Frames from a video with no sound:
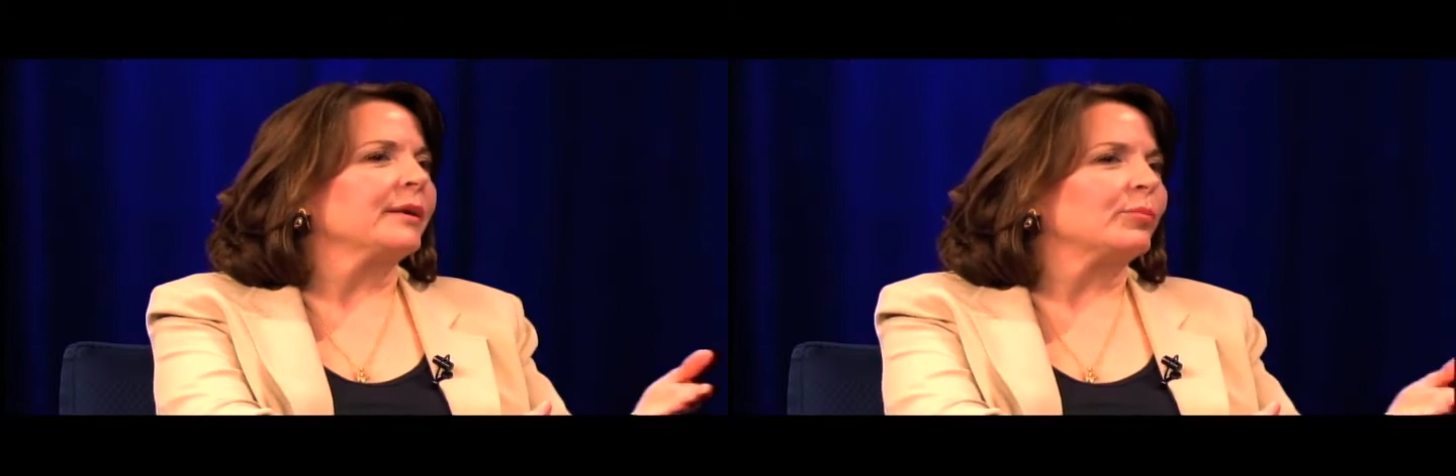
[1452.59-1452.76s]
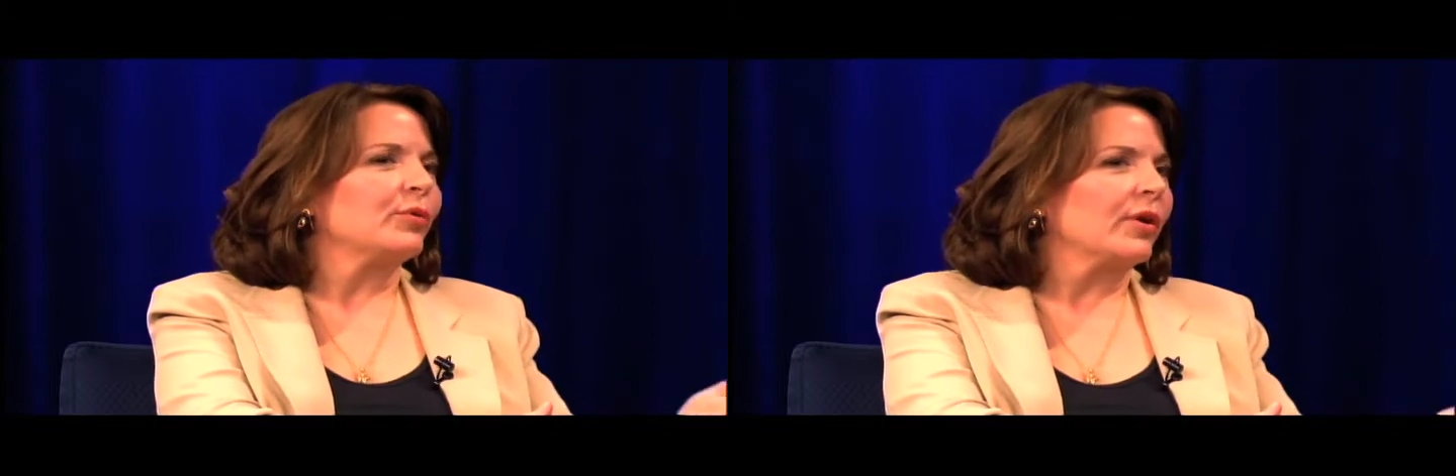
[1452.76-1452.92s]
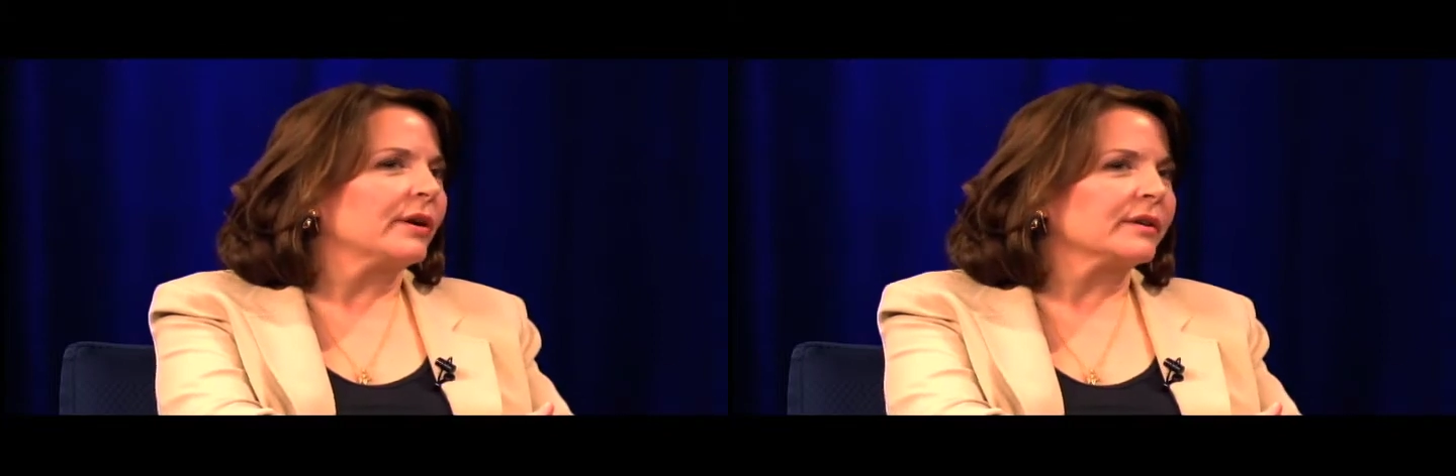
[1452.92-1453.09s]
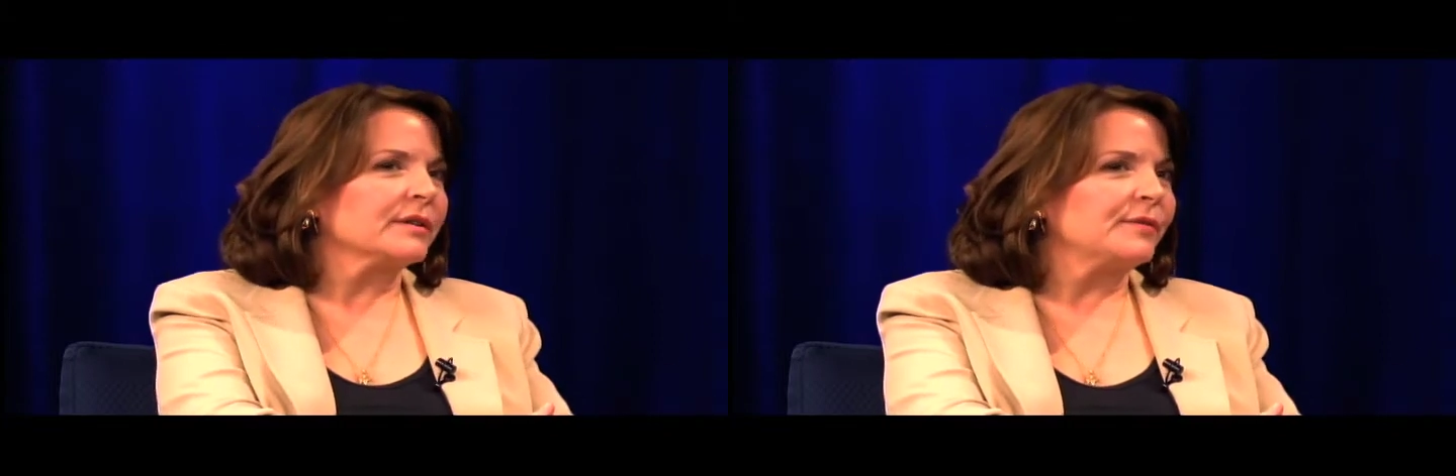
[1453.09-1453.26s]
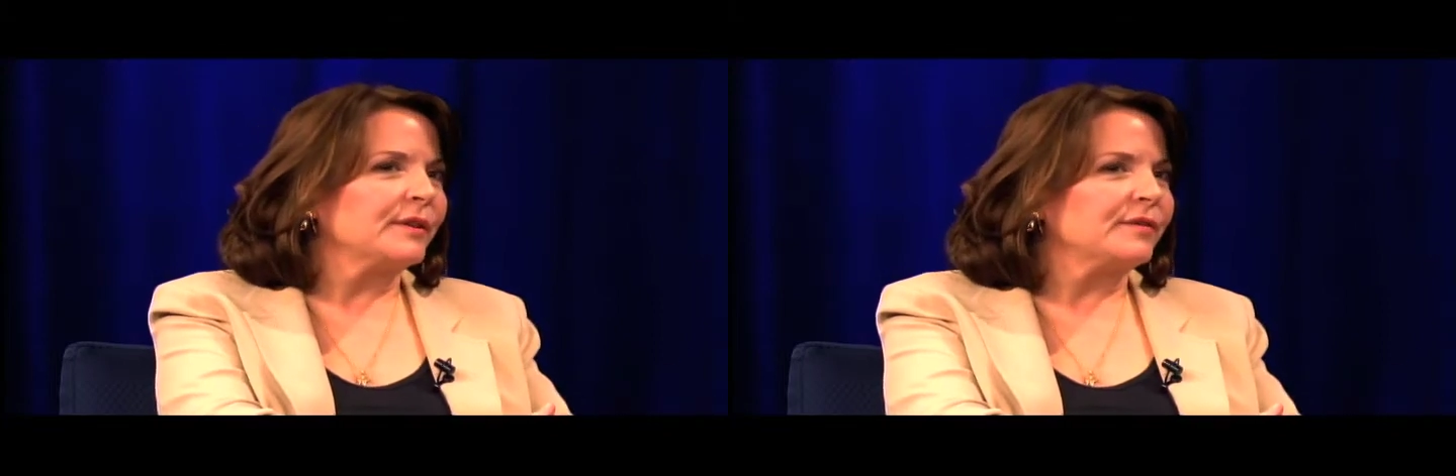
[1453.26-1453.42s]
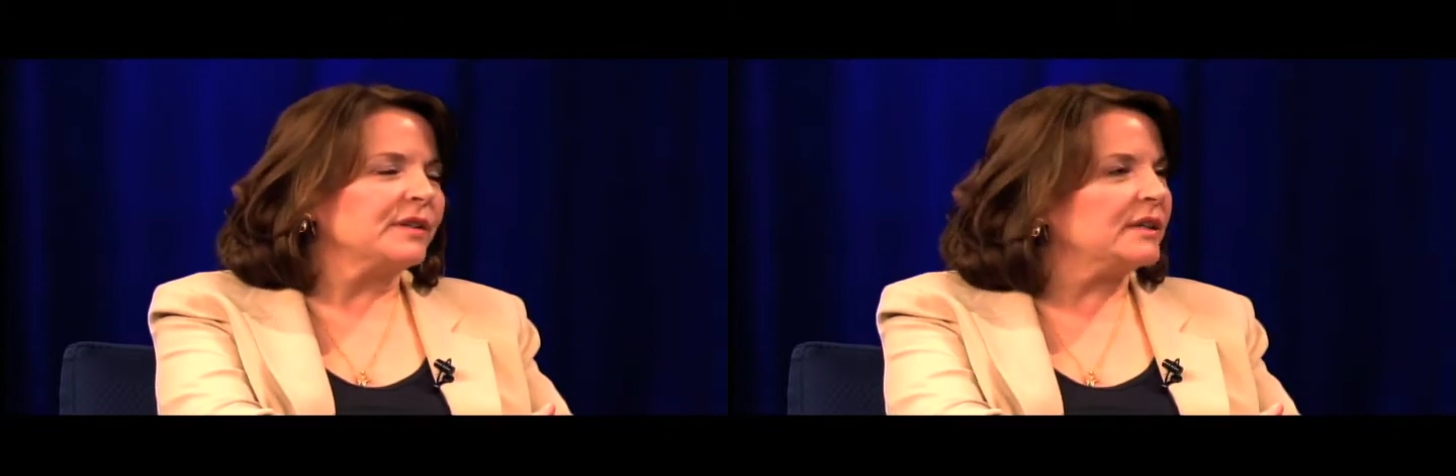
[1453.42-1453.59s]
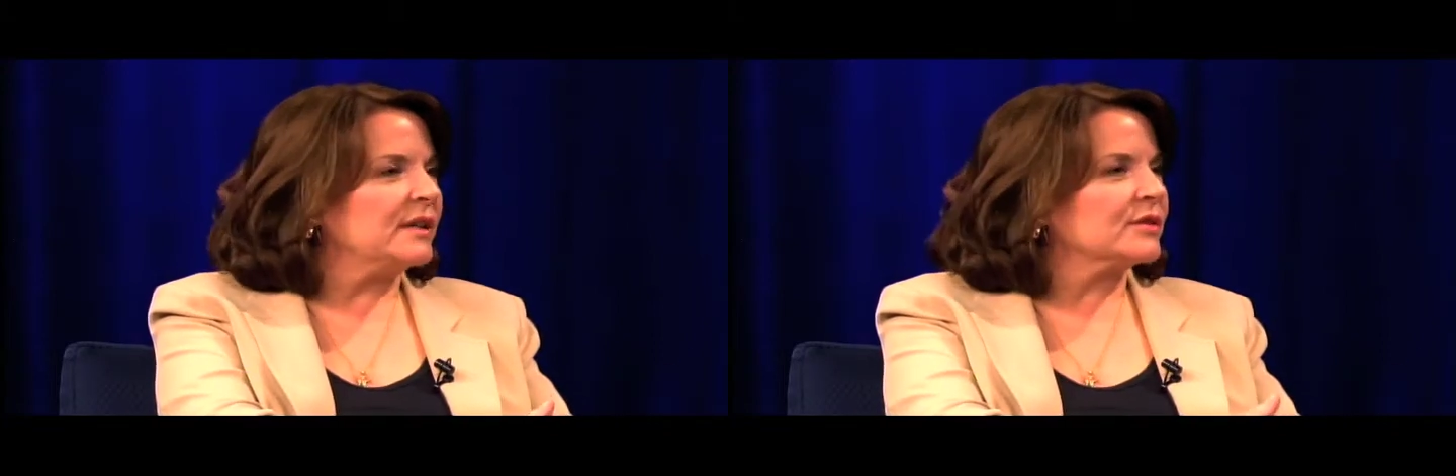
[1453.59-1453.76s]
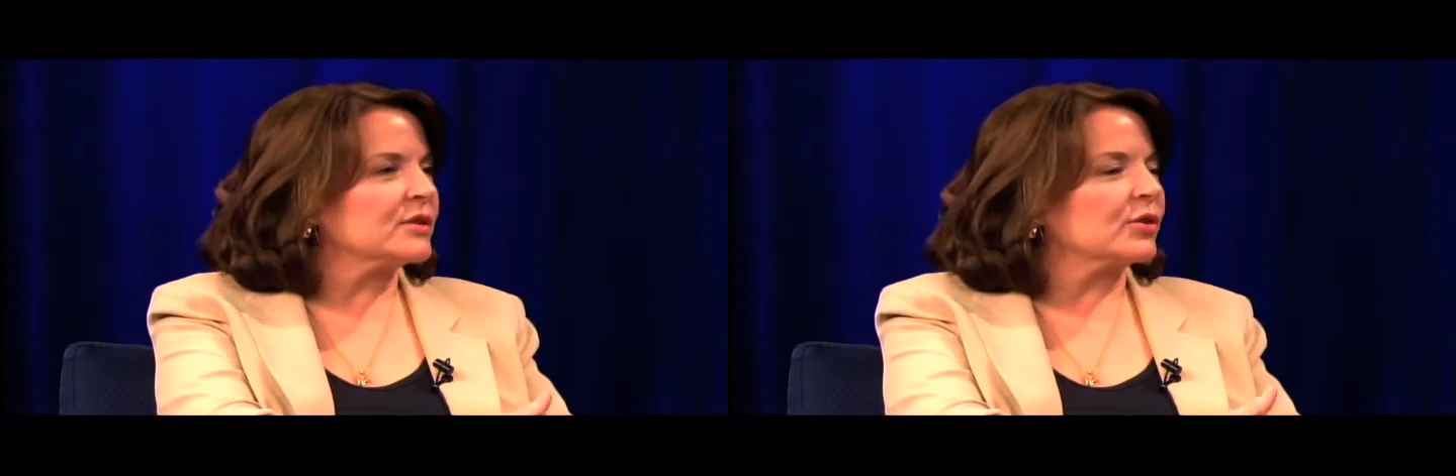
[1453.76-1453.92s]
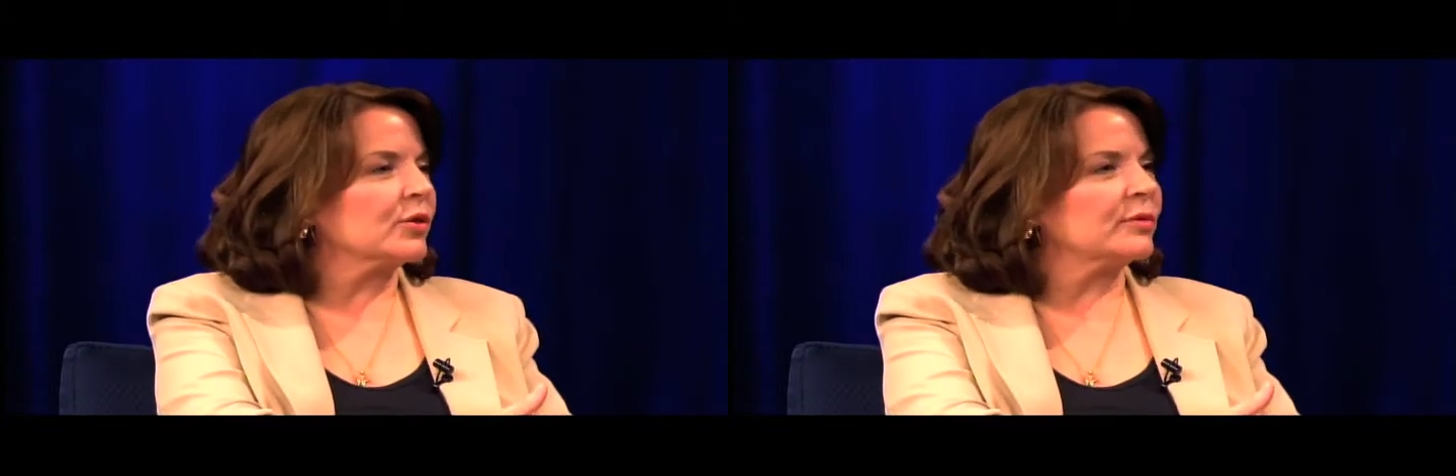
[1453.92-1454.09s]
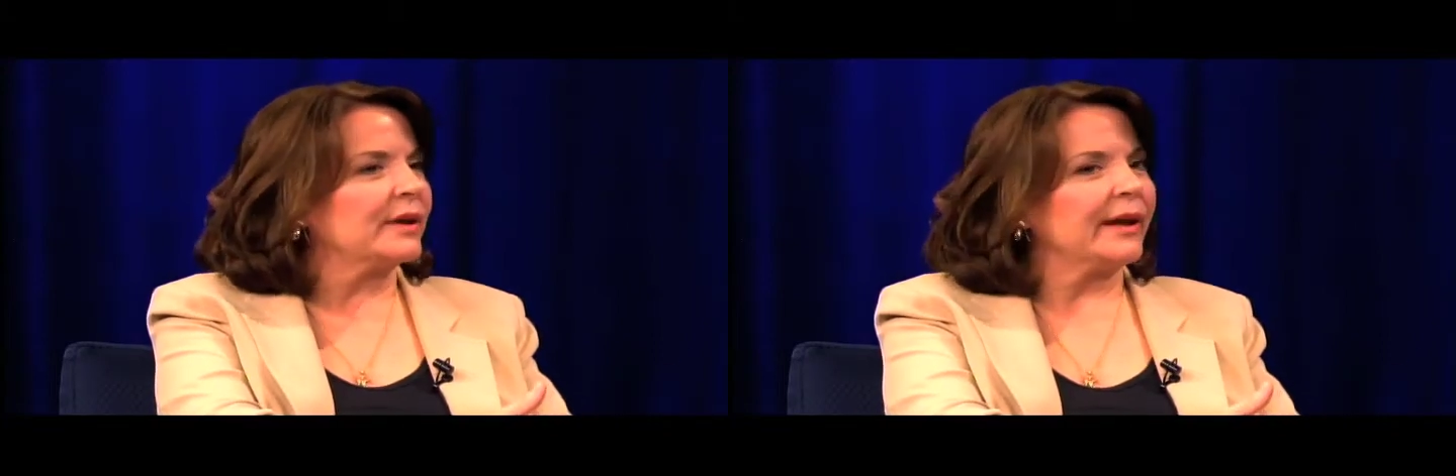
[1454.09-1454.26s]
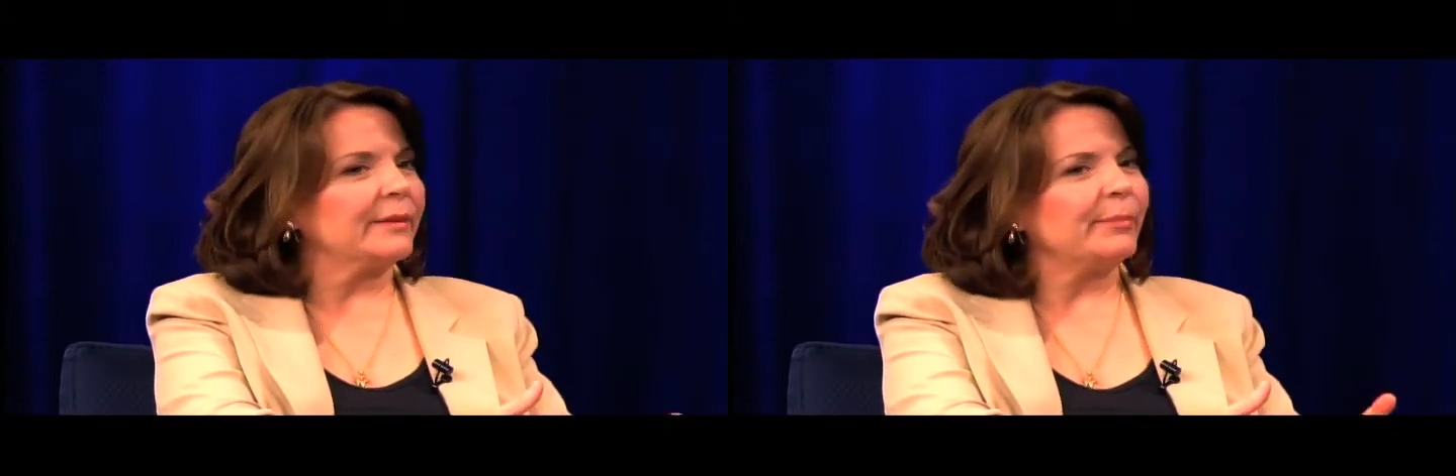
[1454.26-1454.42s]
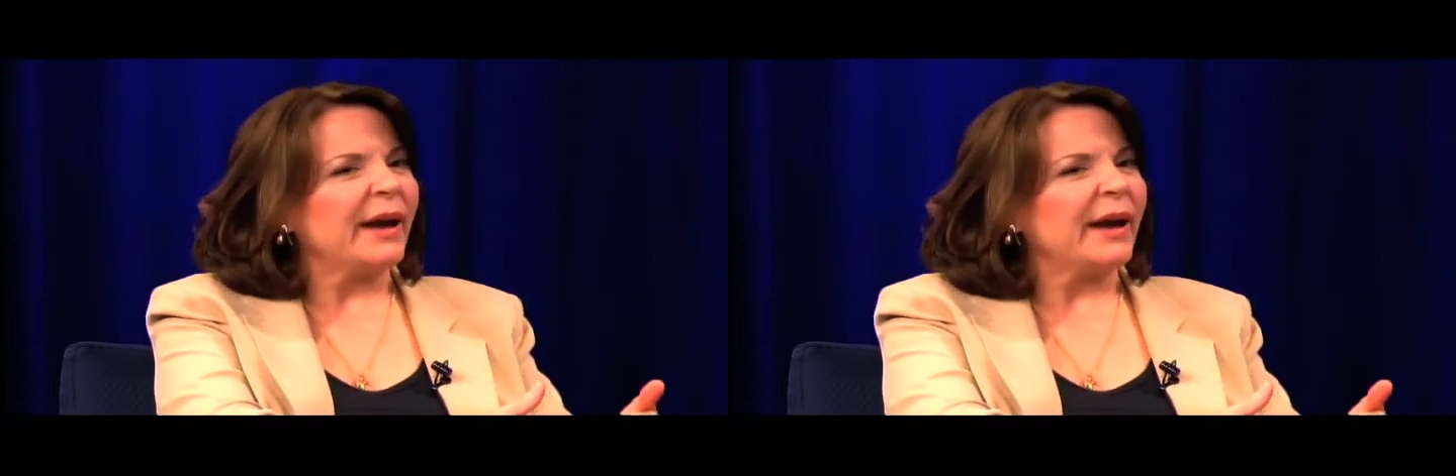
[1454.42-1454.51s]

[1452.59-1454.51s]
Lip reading: products 15 years ago that had